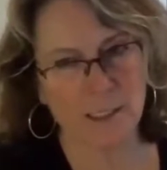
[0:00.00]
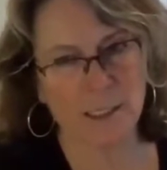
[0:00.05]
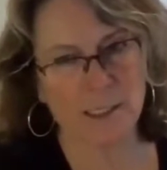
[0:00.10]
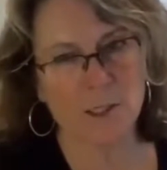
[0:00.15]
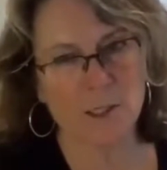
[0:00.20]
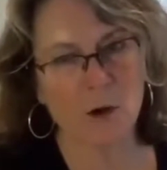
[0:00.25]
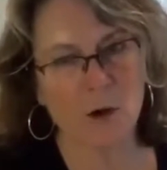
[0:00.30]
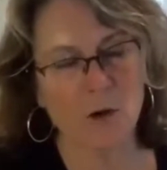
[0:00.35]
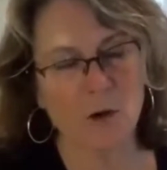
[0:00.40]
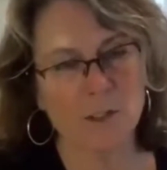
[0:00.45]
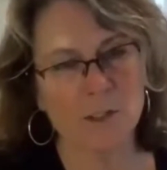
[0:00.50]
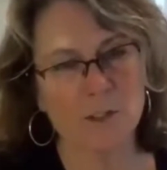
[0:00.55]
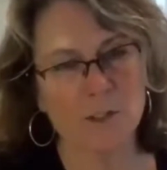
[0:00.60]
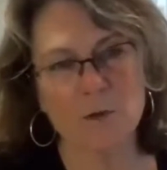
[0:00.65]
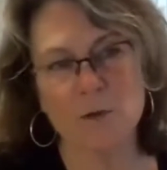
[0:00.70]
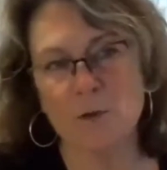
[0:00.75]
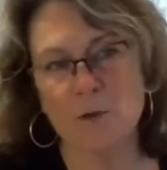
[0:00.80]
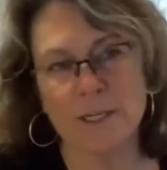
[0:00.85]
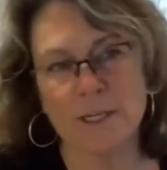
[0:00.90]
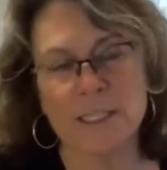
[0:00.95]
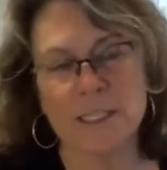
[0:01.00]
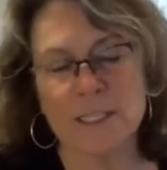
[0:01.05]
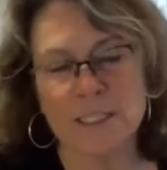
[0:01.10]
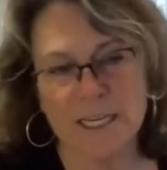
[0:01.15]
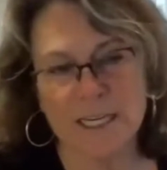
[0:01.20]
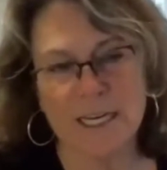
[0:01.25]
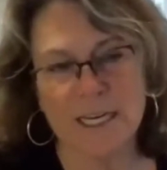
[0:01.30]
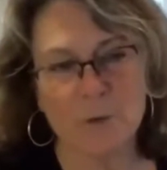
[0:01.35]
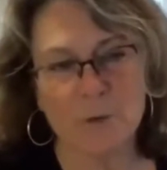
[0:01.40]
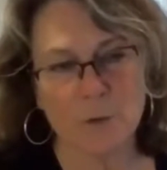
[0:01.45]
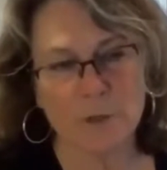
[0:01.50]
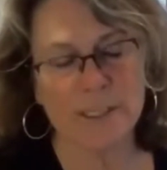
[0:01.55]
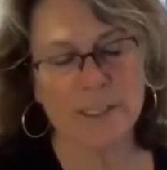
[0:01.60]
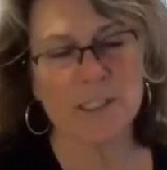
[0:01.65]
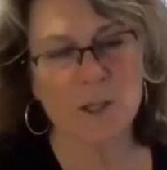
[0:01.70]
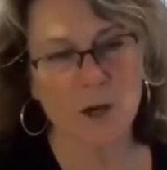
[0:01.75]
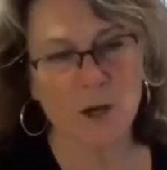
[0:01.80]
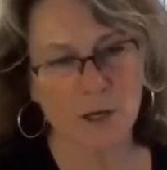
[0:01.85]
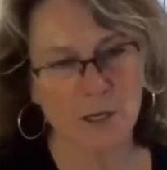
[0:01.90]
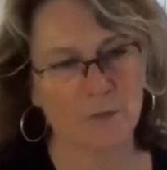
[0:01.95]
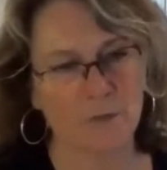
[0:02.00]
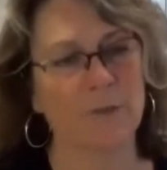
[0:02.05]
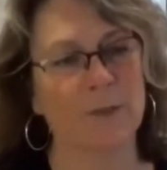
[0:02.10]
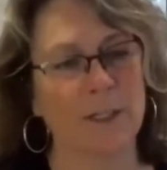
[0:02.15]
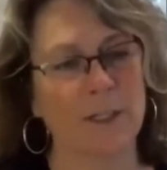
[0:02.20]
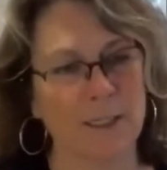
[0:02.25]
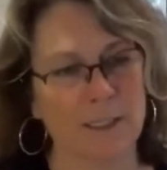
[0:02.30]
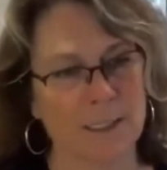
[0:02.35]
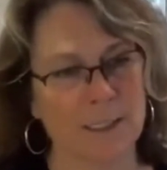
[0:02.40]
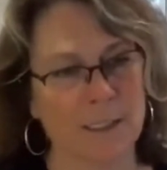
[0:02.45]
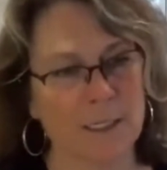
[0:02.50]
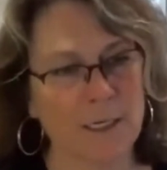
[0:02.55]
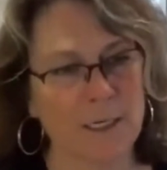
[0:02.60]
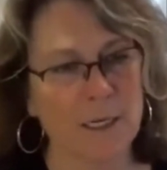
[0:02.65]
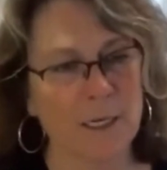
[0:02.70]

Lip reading: It's also going to decrease confidence.